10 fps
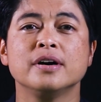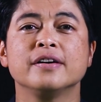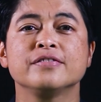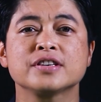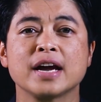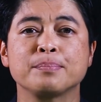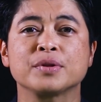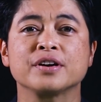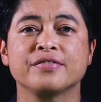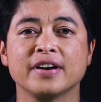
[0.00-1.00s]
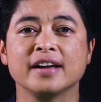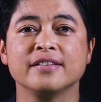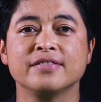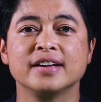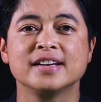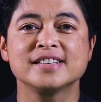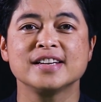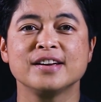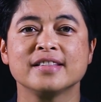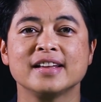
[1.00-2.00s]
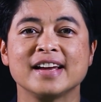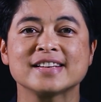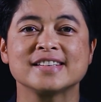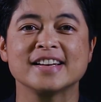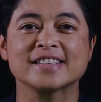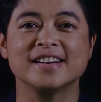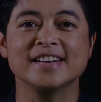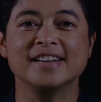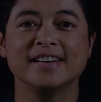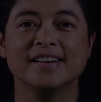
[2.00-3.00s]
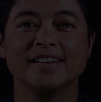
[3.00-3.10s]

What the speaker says: of chapter 5. See you in the next lesson.